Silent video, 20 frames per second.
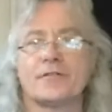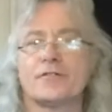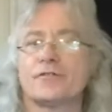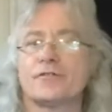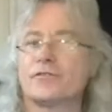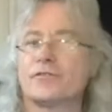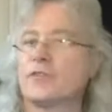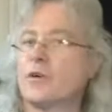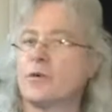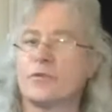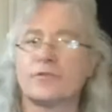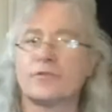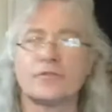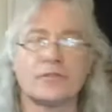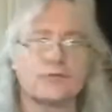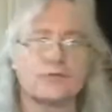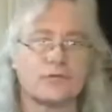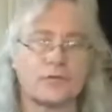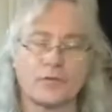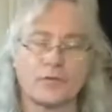So it's
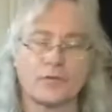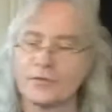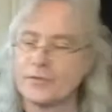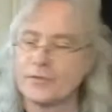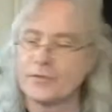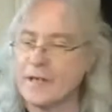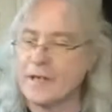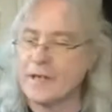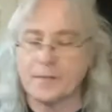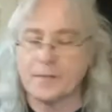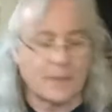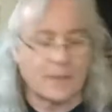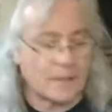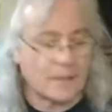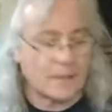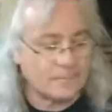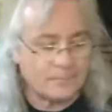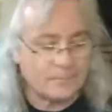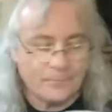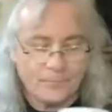just real sad, man.
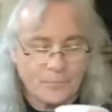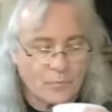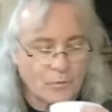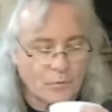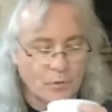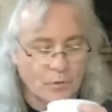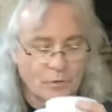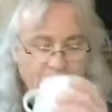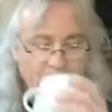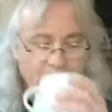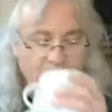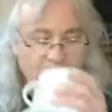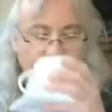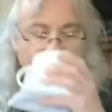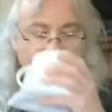Real sad.